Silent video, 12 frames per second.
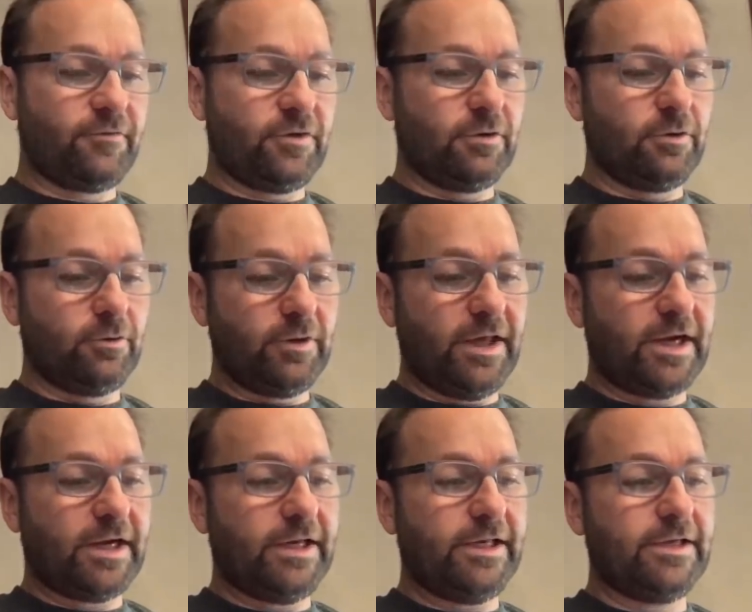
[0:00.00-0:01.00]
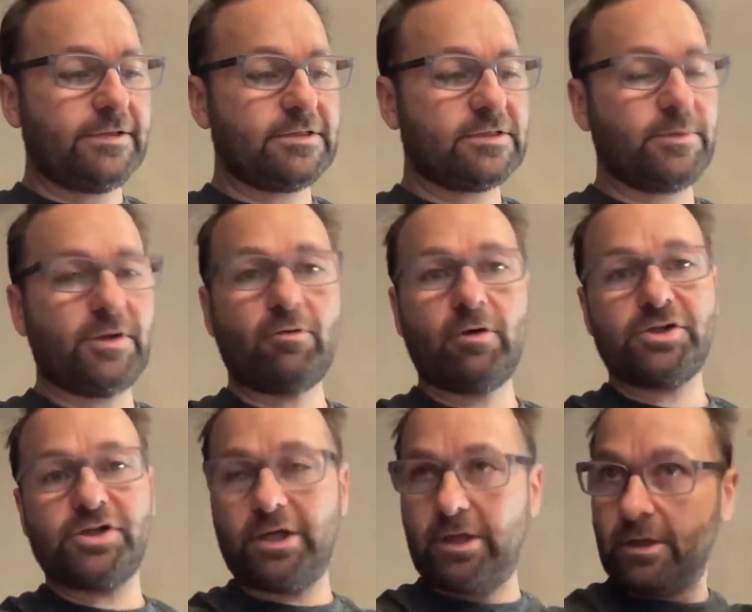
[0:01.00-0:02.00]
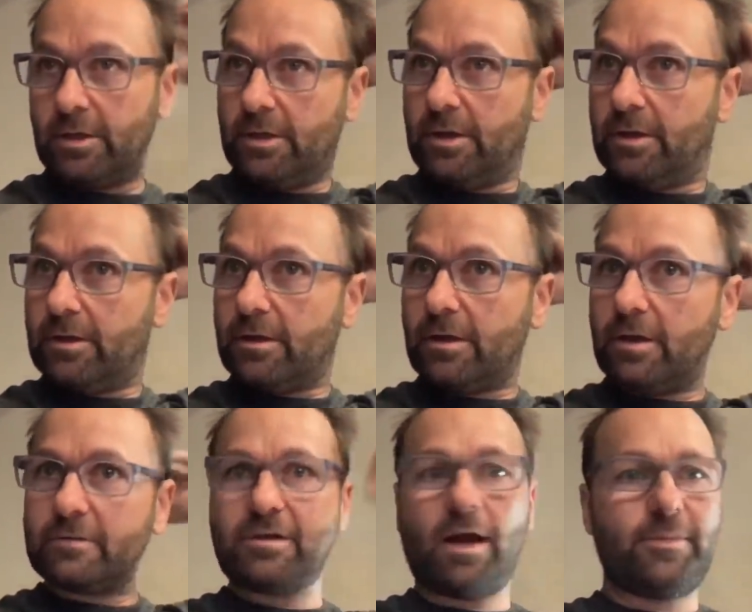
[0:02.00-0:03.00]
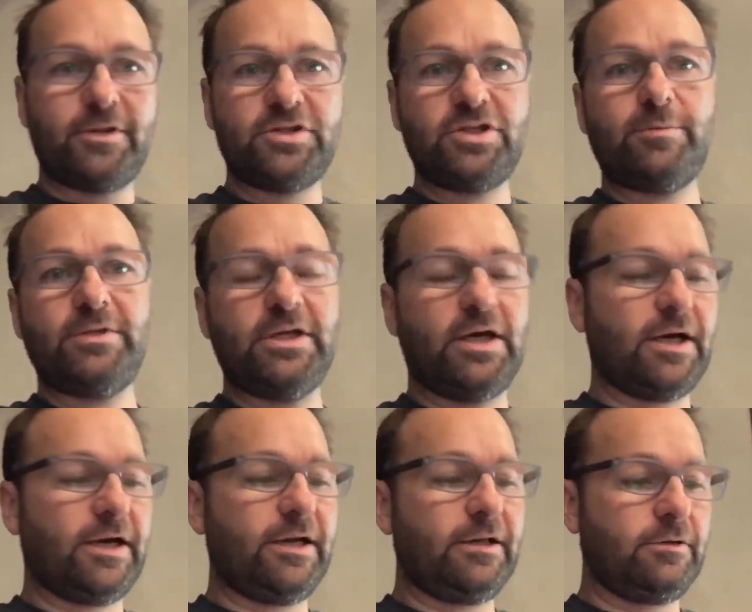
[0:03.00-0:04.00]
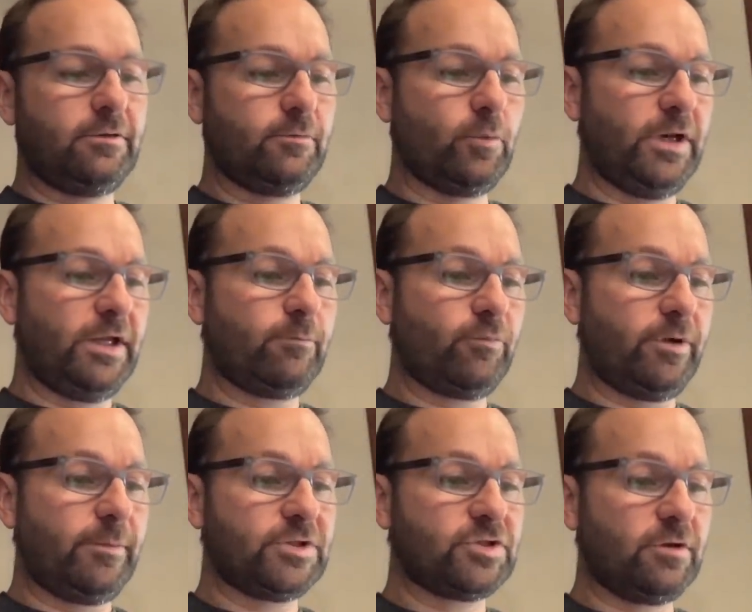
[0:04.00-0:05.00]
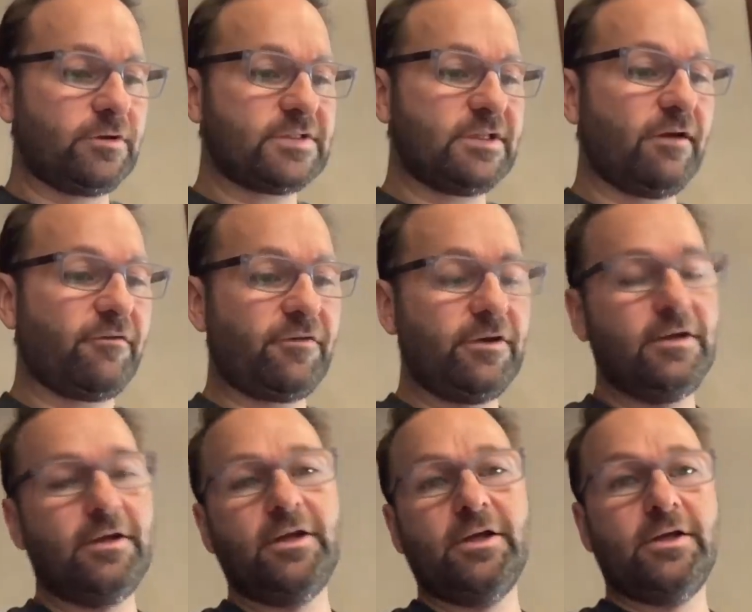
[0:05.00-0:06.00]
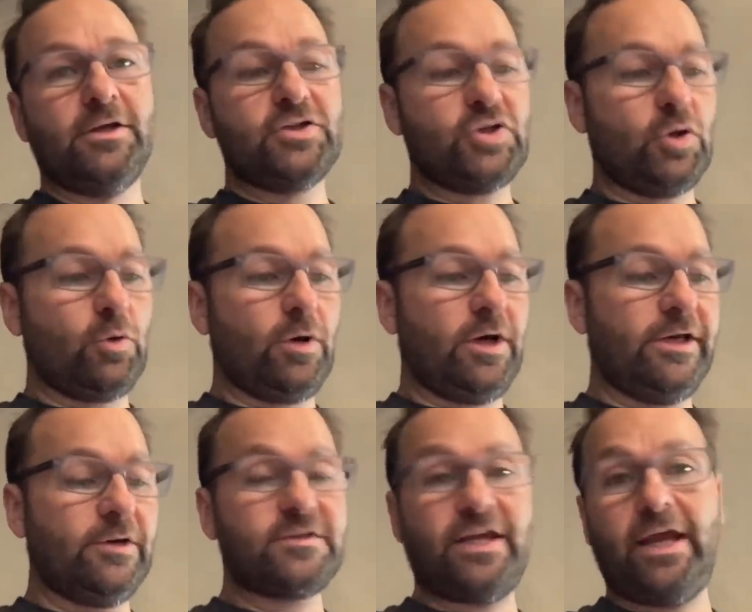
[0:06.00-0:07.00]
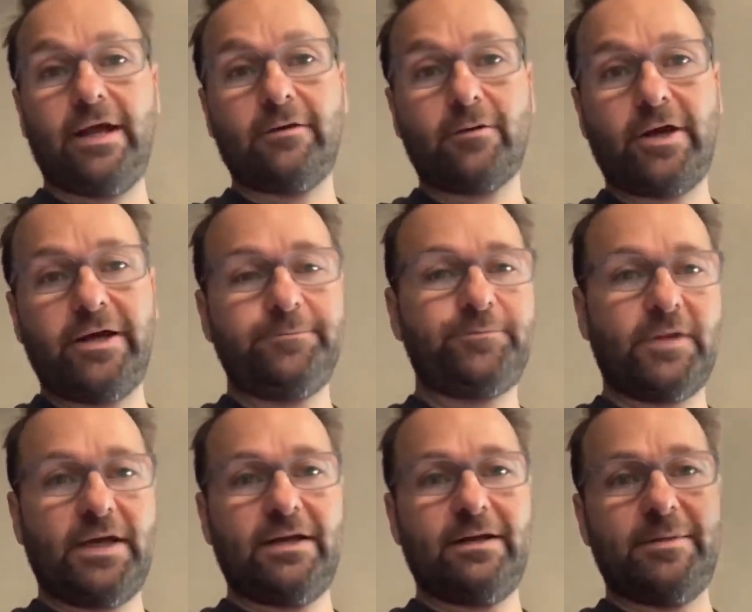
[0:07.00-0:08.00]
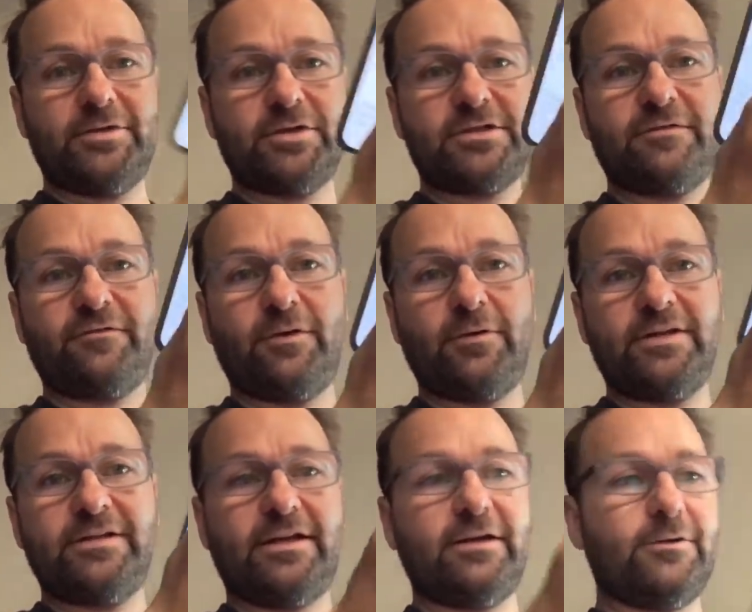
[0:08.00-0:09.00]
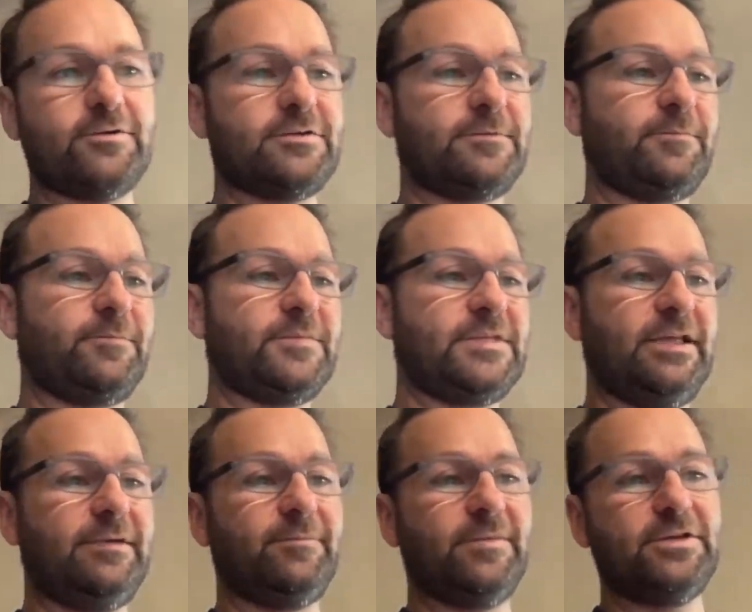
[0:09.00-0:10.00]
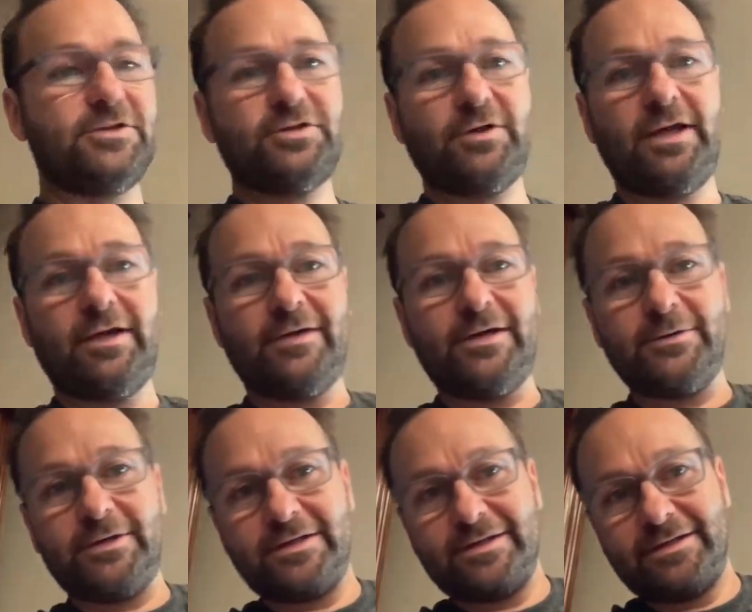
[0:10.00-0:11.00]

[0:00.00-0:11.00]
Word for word: If you don't know who that guy is, he's been crushing it, top of the GPI, you know, winning pretty much all the stuff. So here's the hand, okay? Got it on my trusty phone. I take notes. See? I'll just show you how I do it.